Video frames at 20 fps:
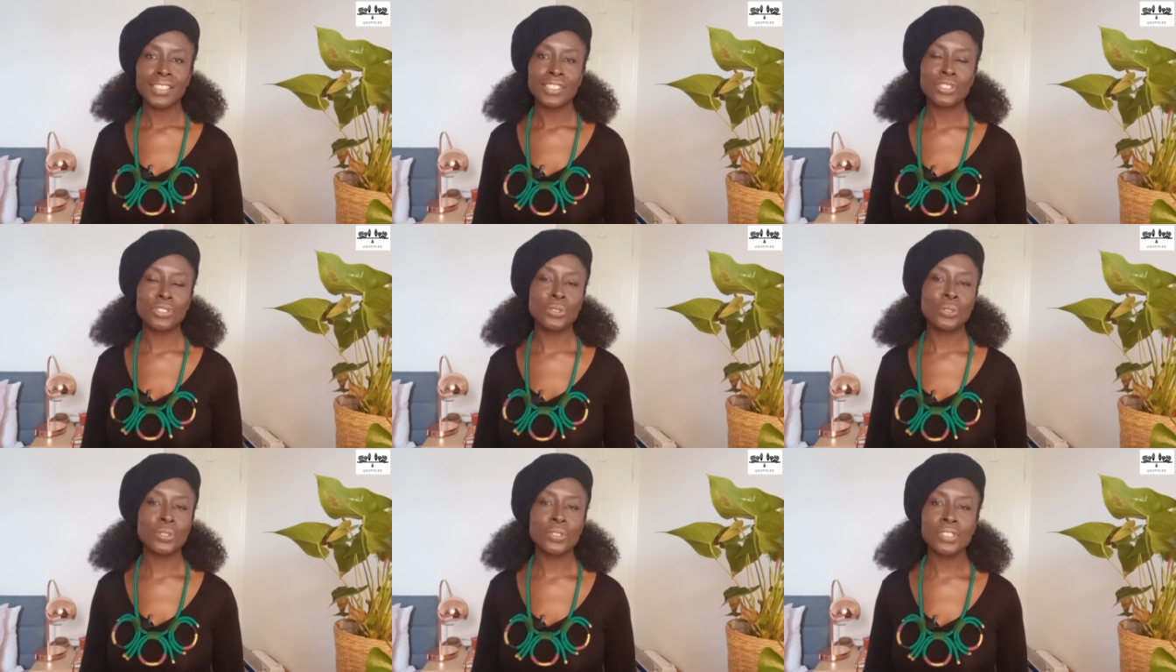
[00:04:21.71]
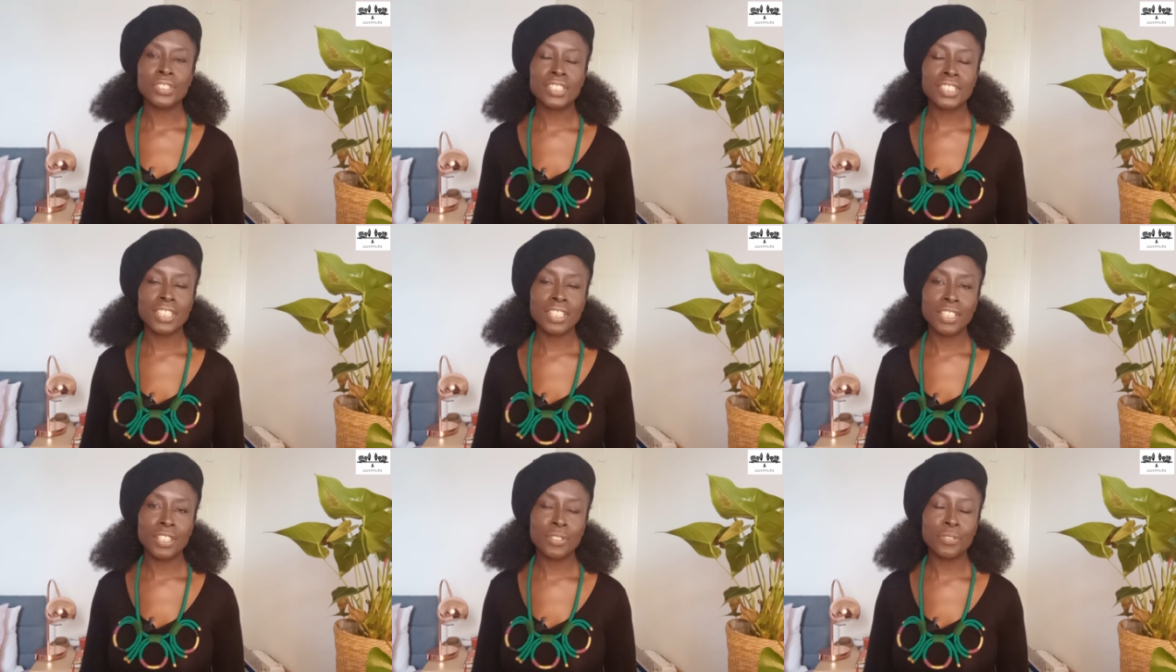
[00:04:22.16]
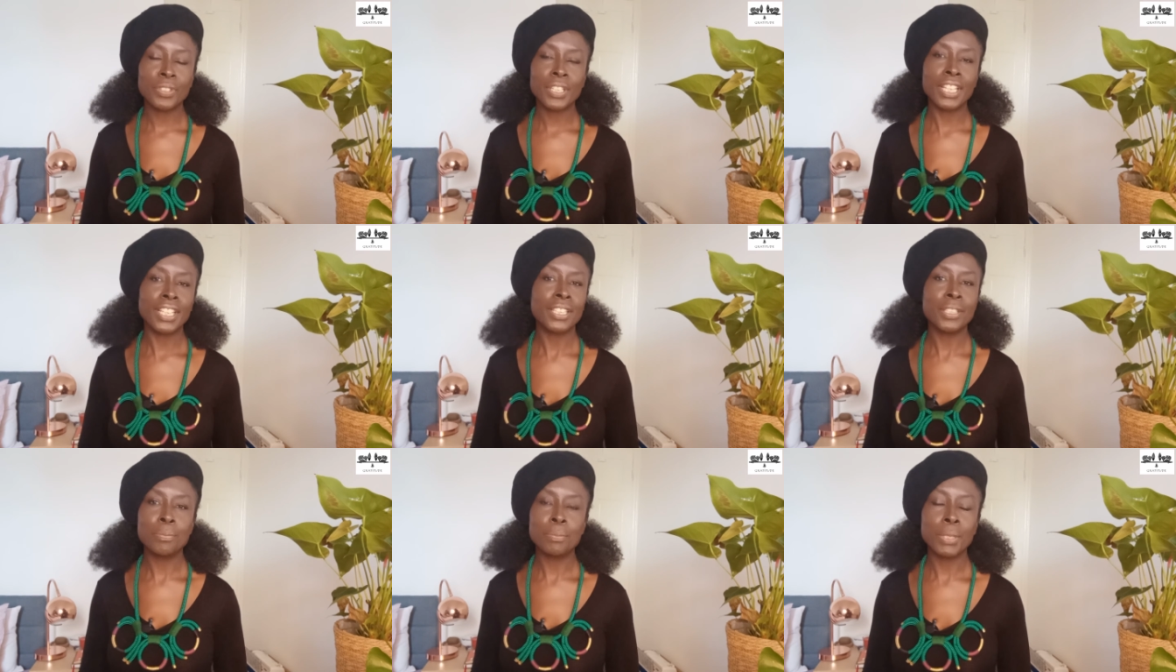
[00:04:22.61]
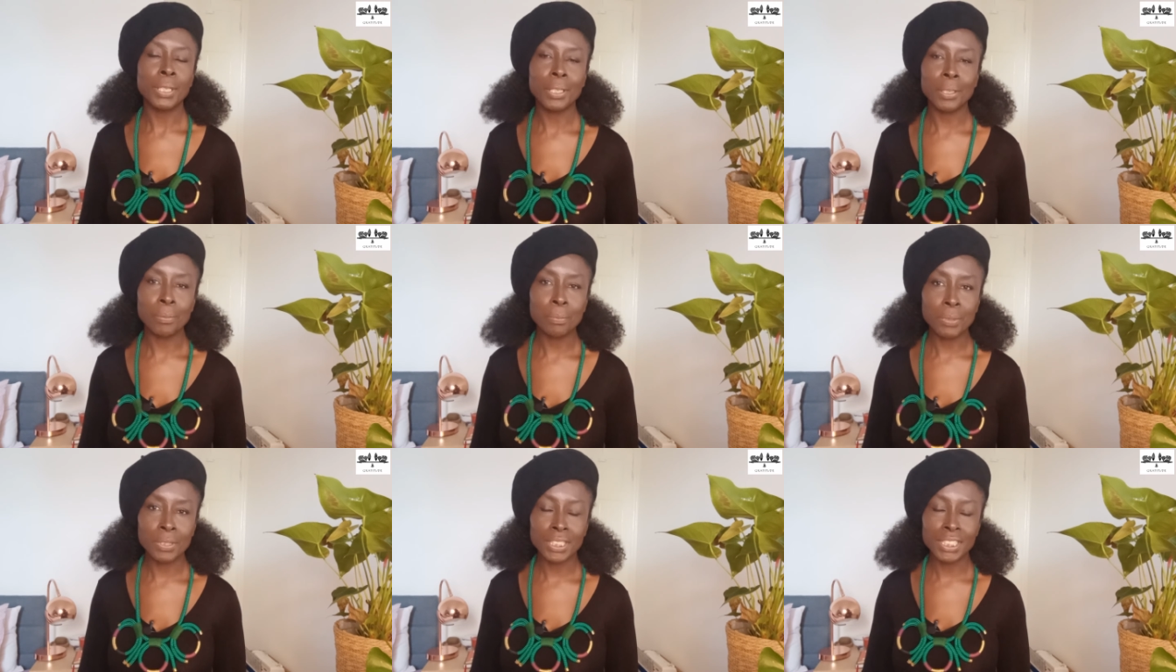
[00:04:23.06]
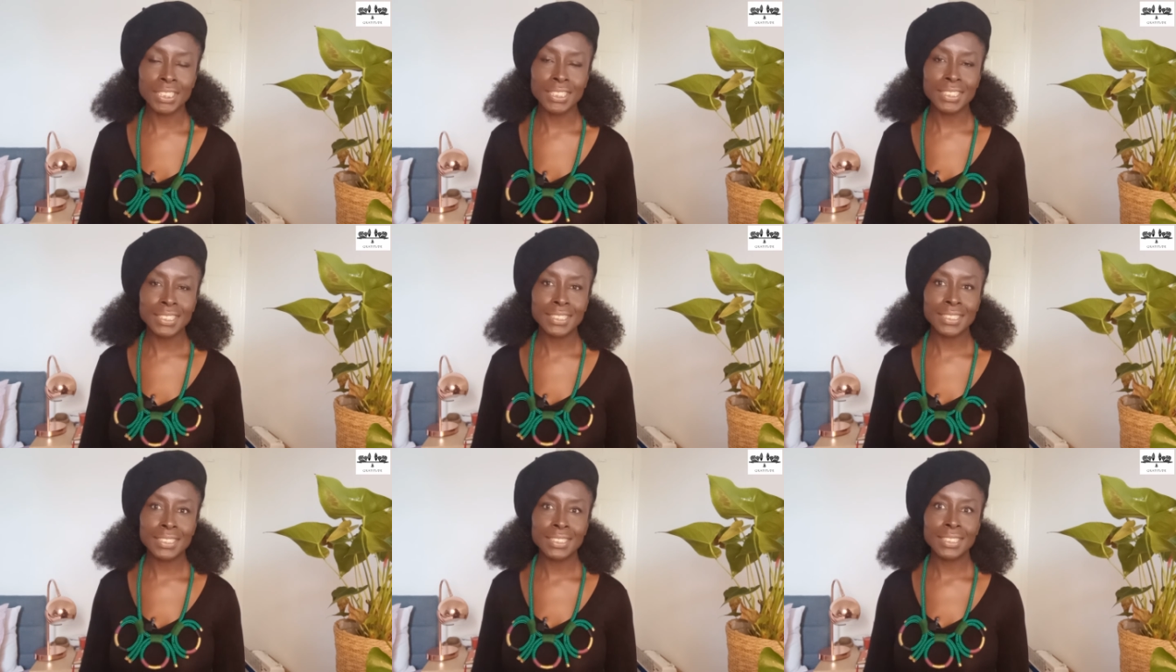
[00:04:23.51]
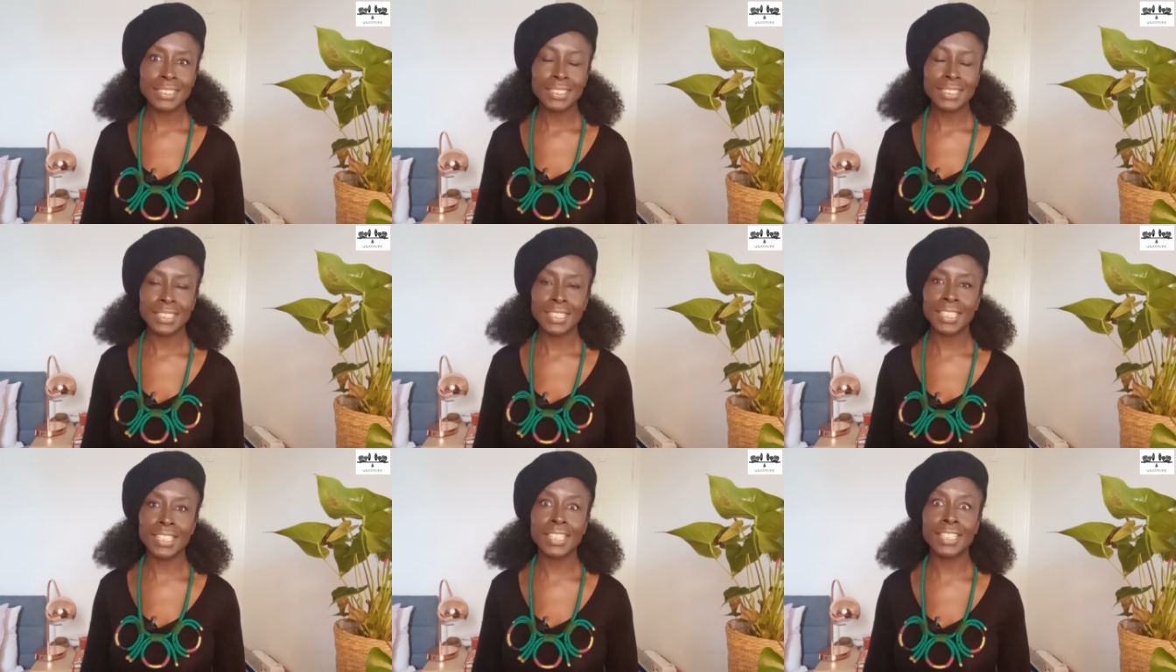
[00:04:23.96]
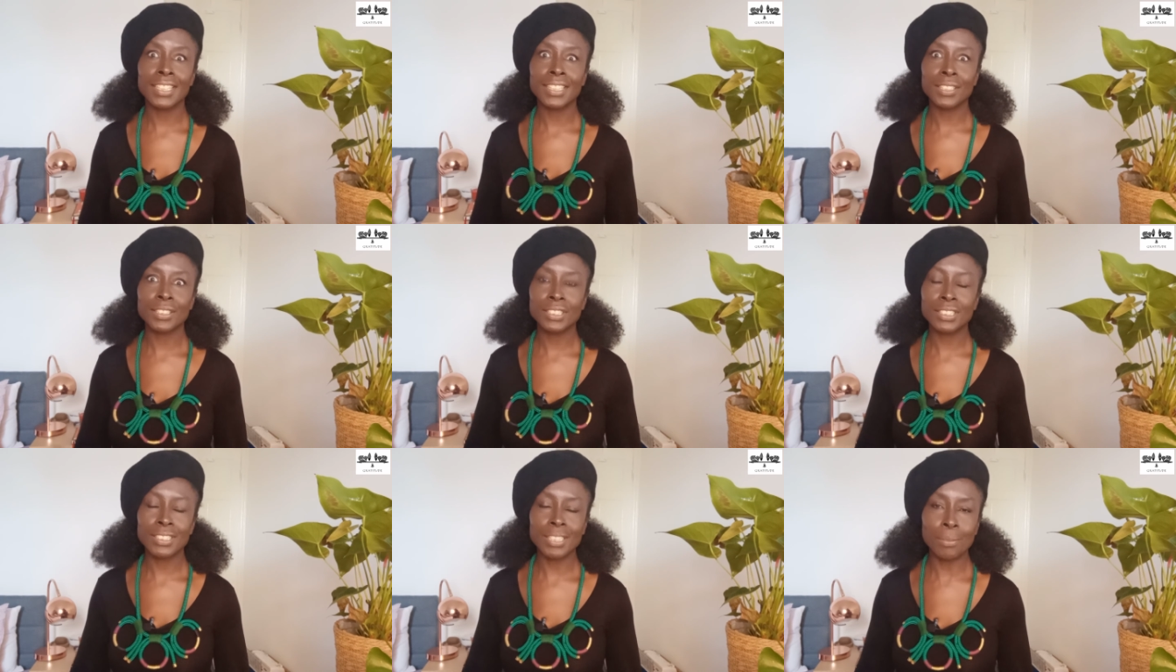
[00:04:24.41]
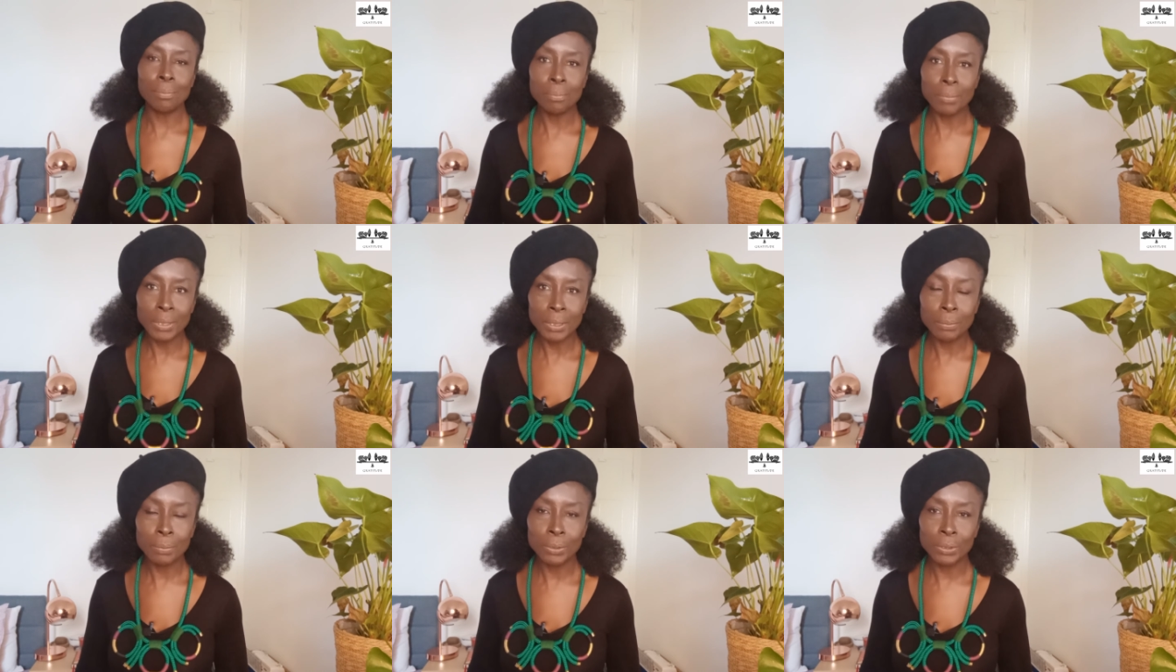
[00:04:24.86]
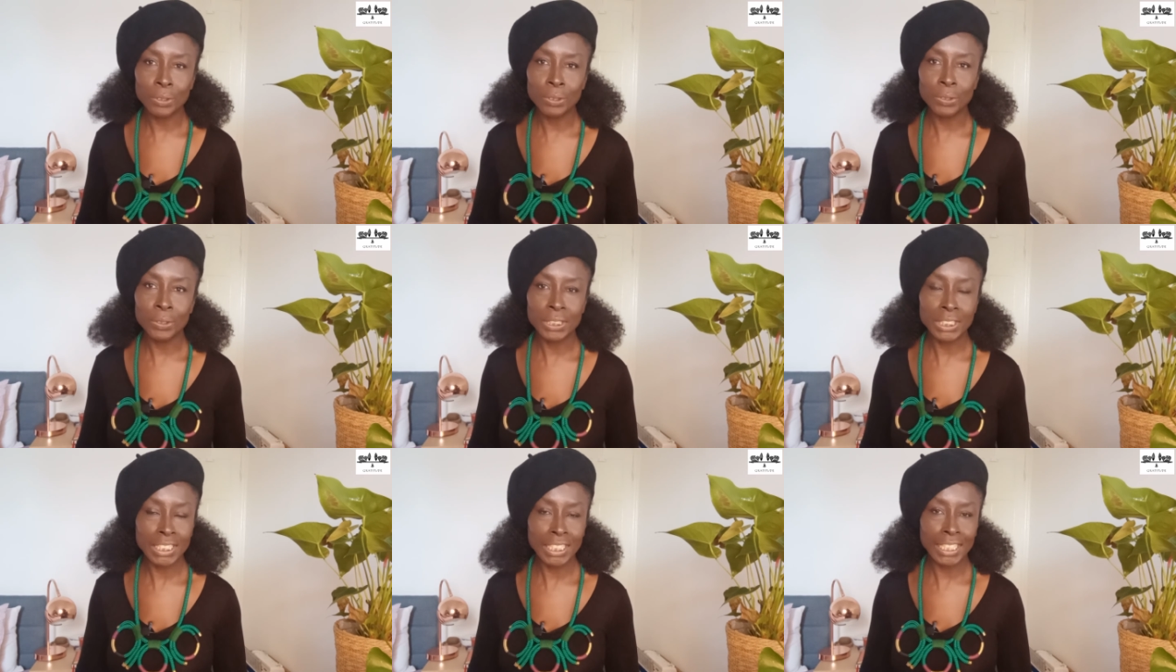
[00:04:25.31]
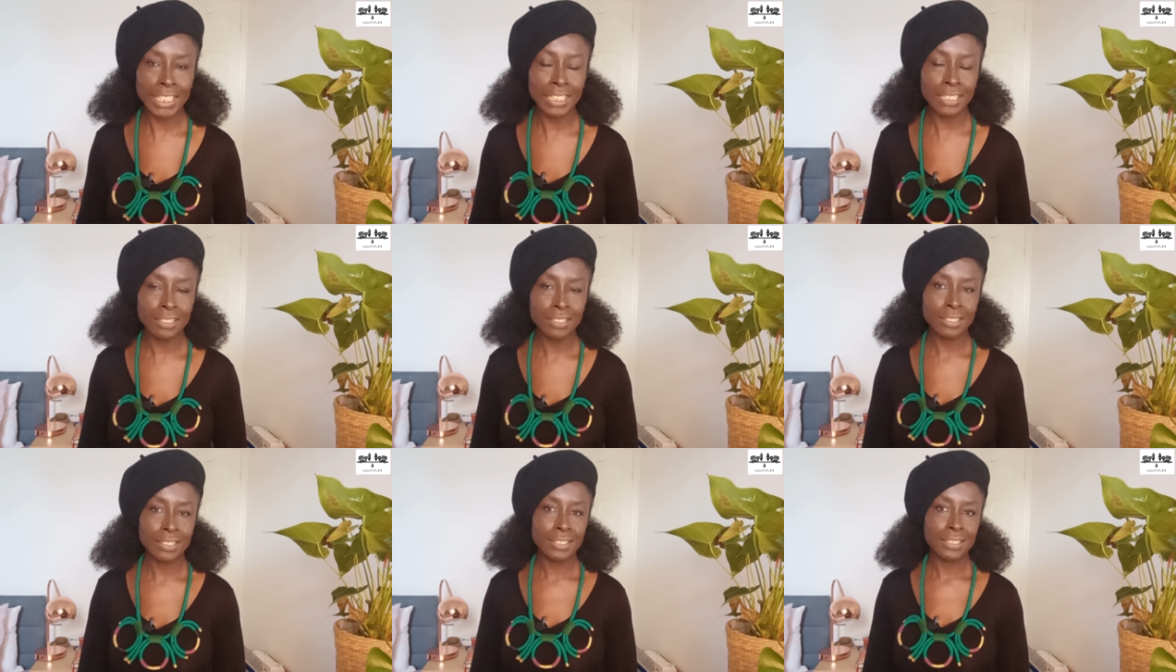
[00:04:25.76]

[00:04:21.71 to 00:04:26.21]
do not serve any purpose, like some people do say.